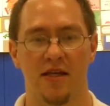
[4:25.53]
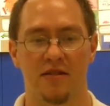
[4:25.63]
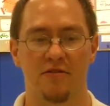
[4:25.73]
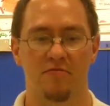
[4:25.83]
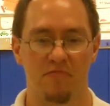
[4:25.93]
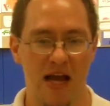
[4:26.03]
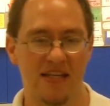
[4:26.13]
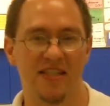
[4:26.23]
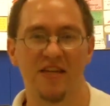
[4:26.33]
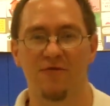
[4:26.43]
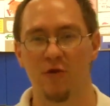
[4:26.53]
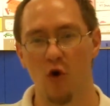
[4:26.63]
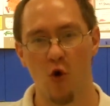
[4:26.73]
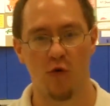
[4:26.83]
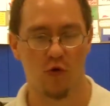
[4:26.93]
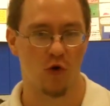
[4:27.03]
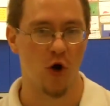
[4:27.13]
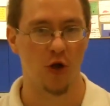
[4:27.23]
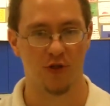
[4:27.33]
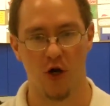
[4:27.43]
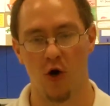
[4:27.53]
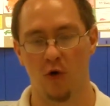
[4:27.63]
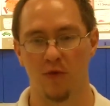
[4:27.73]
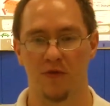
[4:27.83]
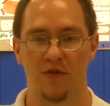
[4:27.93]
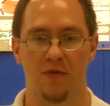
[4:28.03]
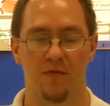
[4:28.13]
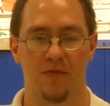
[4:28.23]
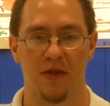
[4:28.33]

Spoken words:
It has different overall tones.